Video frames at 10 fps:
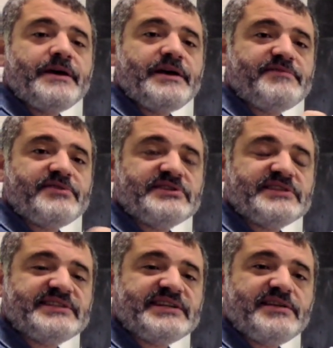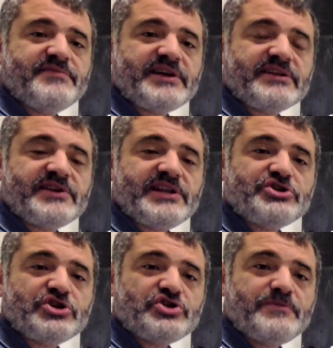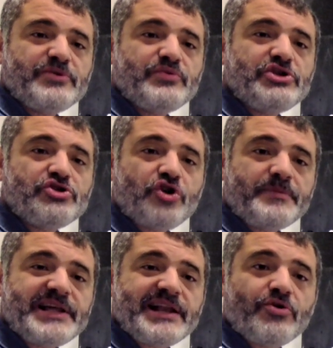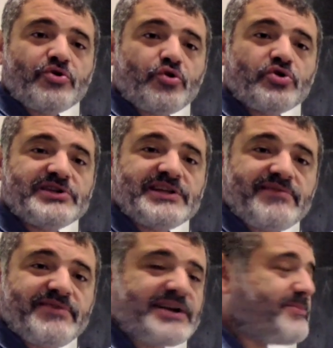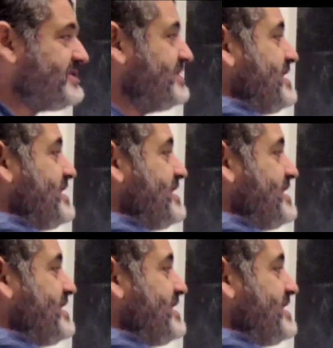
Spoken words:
if there is a significant relationship between nominal or ordinal variables.